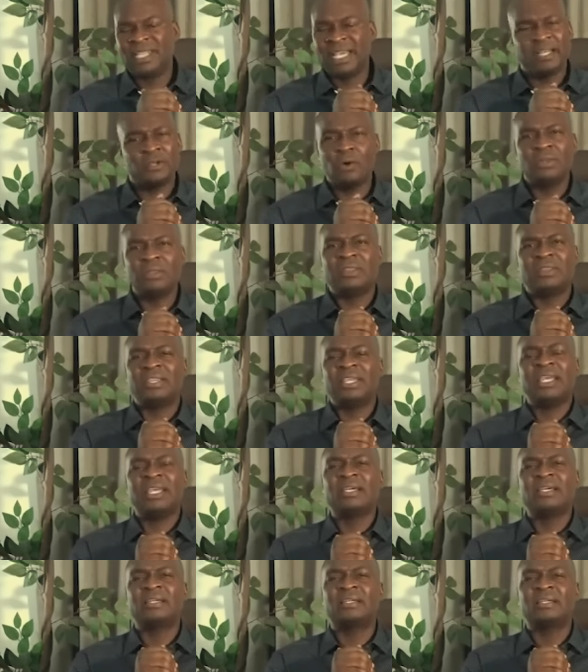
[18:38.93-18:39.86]
They don't
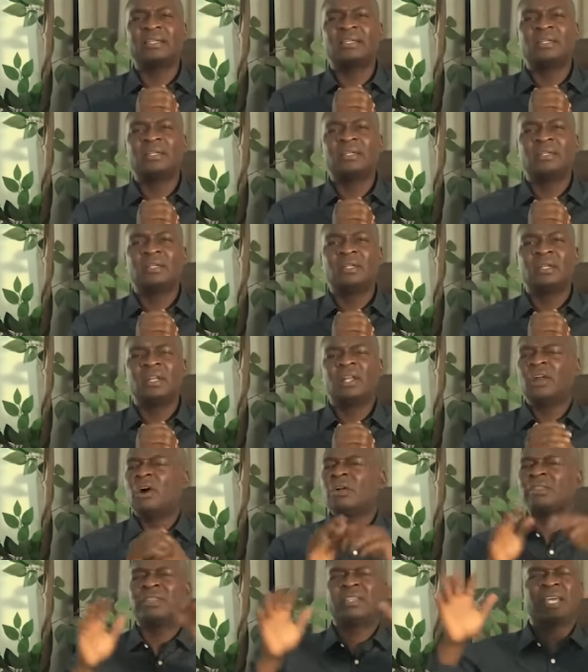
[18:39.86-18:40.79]
think.
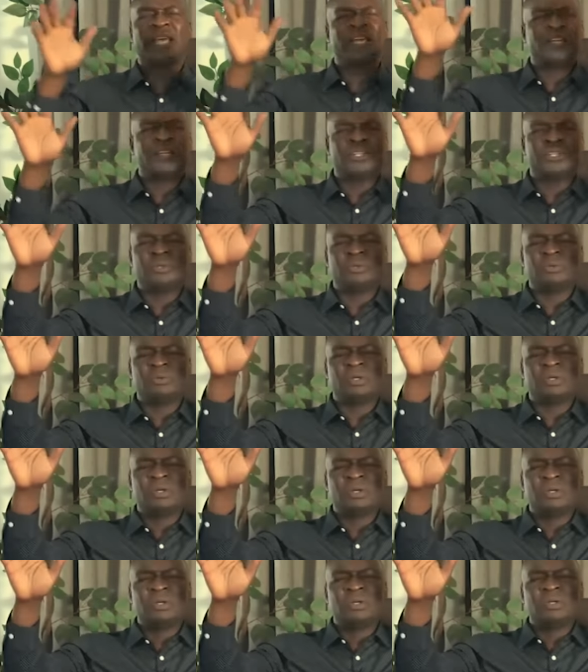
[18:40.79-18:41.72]
Lord, thank you.
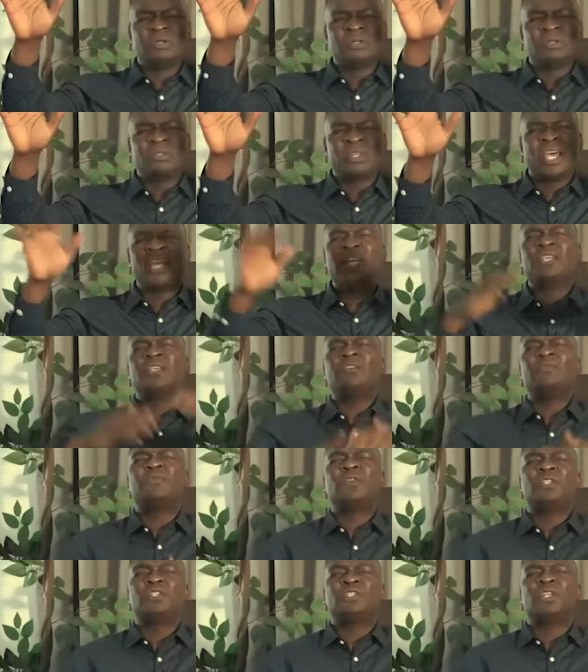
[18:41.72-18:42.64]
Thank
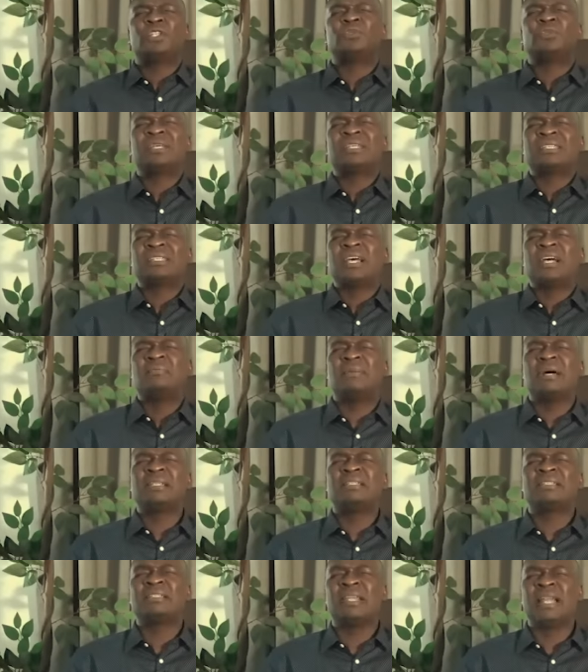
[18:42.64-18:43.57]
you for Joshua
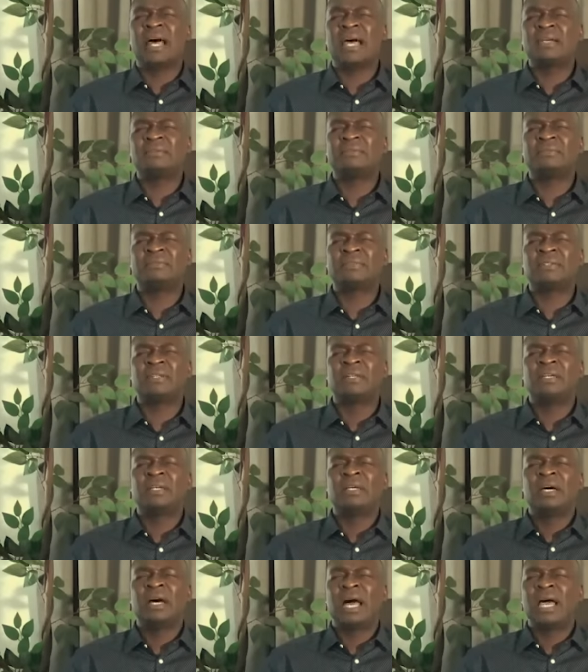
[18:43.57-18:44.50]
Selman's life.
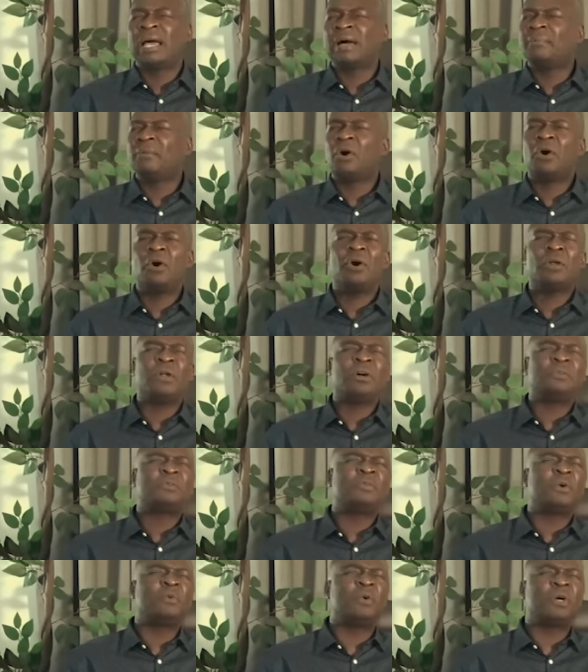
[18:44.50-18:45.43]
I am
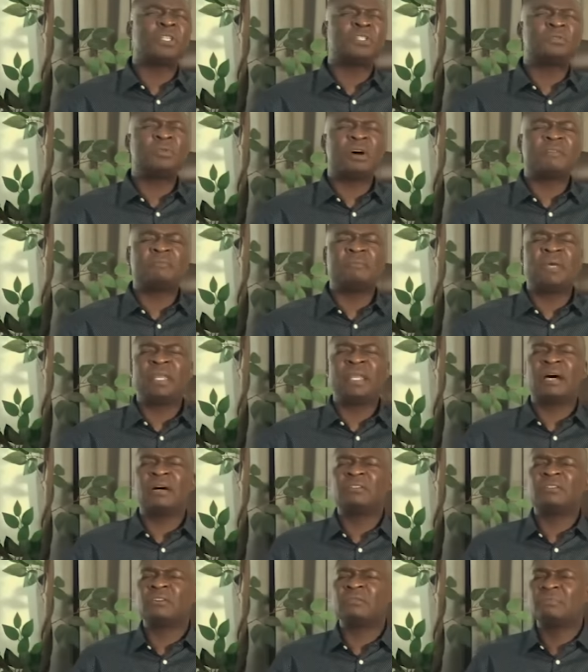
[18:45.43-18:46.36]
honored for what you have
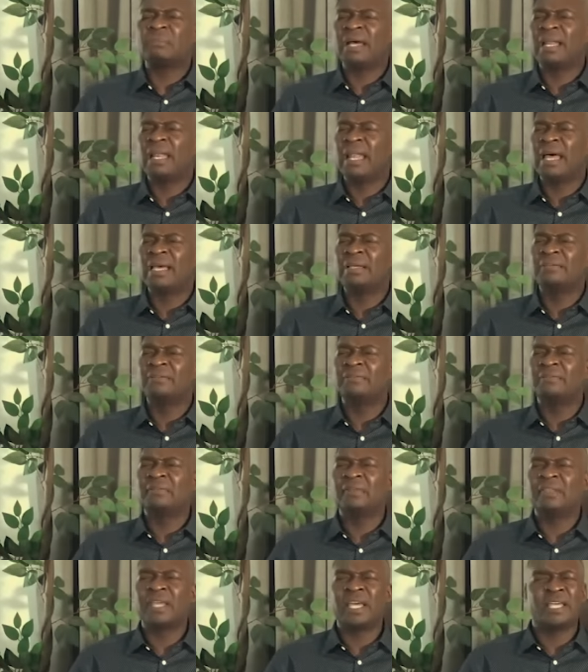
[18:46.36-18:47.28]
made out of my
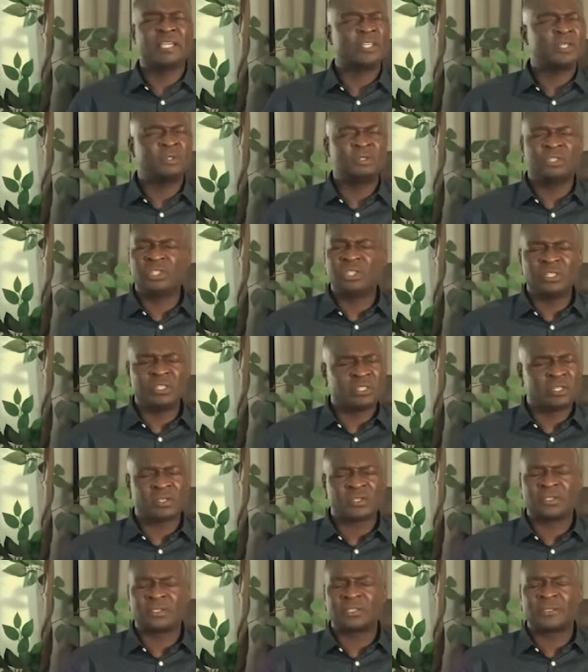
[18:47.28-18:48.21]
life. Thank you,
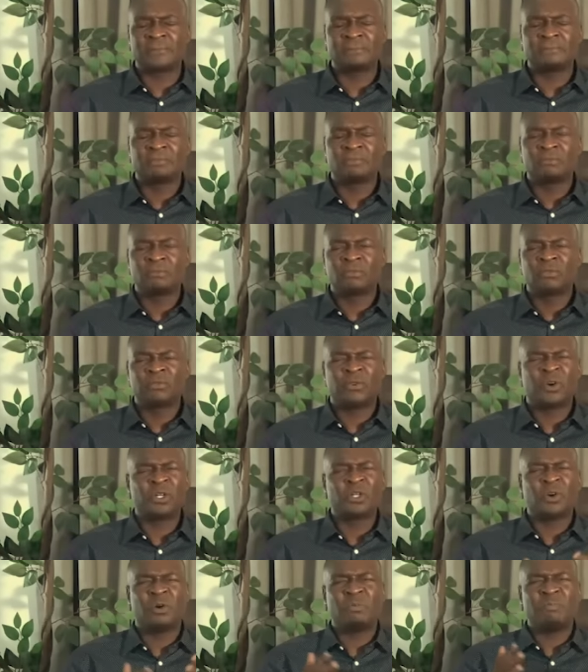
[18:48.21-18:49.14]
Jesus,
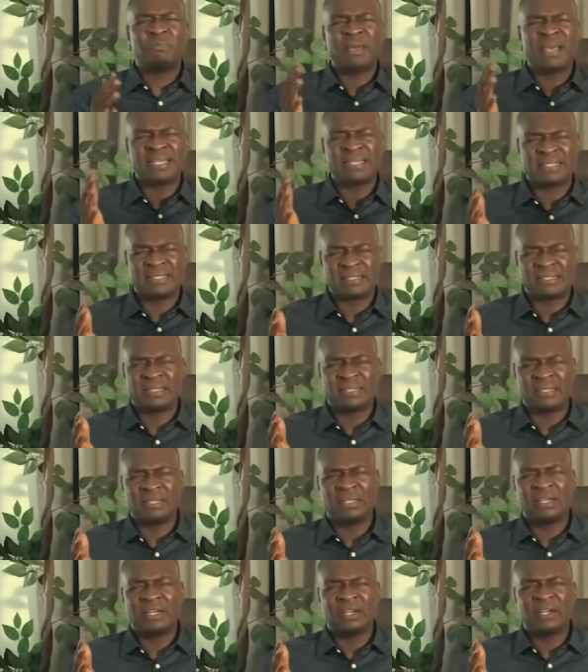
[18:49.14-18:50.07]
for your
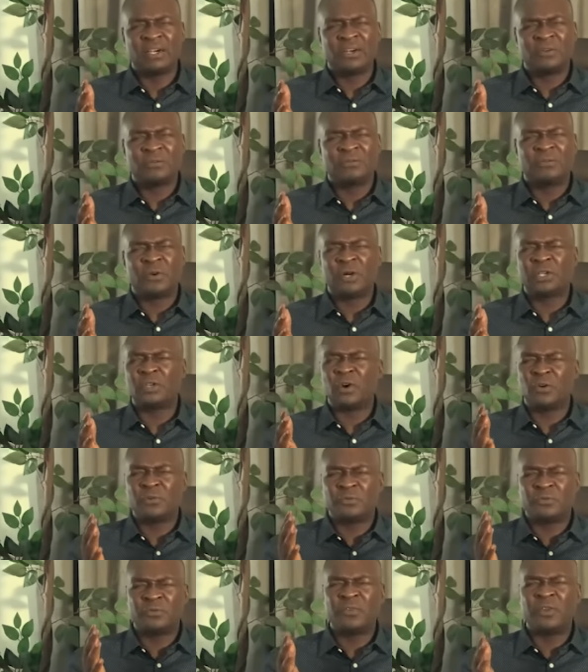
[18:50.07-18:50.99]
mercy, for
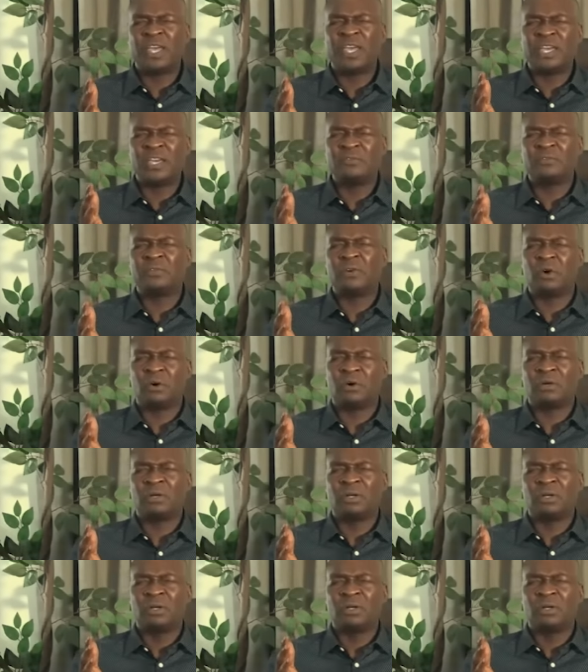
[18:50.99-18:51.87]
your favor,